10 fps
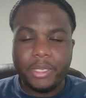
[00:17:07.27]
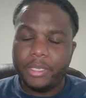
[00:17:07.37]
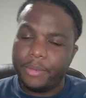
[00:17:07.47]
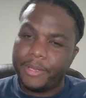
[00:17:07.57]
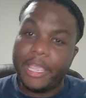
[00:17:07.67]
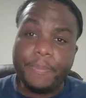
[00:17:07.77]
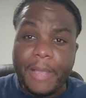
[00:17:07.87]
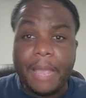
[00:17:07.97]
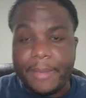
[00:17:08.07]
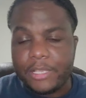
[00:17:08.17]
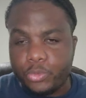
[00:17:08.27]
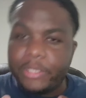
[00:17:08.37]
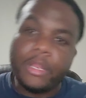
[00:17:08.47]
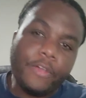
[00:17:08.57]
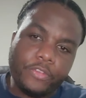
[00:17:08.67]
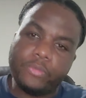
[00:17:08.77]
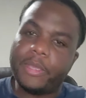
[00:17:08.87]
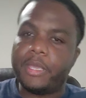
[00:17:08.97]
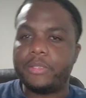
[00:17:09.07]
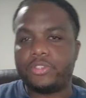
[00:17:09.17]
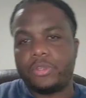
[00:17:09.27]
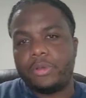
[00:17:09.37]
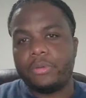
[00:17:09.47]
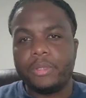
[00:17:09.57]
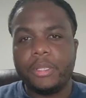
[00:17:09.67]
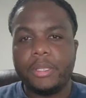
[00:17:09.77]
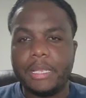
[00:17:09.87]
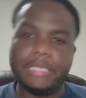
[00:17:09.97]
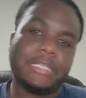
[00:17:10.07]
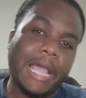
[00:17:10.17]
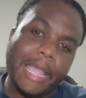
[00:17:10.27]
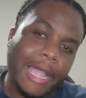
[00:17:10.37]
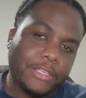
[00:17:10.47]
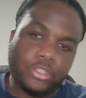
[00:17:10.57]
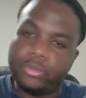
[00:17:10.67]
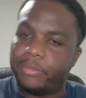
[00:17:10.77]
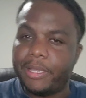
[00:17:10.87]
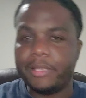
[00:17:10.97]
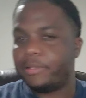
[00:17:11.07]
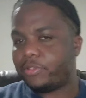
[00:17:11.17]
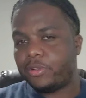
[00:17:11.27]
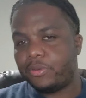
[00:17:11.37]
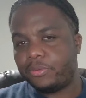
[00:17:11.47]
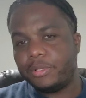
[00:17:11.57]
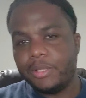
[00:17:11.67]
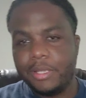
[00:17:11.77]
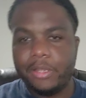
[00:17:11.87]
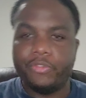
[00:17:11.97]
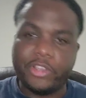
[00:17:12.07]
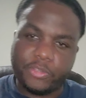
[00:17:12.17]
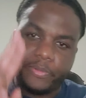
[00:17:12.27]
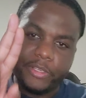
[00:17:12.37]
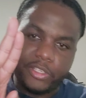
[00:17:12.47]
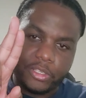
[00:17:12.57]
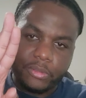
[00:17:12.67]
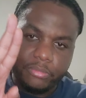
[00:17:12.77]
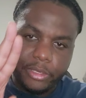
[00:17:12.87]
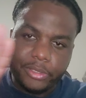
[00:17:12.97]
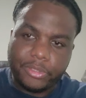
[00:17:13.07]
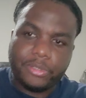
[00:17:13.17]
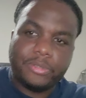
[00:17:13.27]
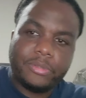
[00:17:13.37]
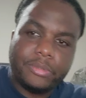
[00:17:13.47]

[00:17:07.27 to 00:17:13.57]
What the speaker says: You know, the hip-hop heads, we love you, man. So, at least I do, man. So... Rest in peace. Peace.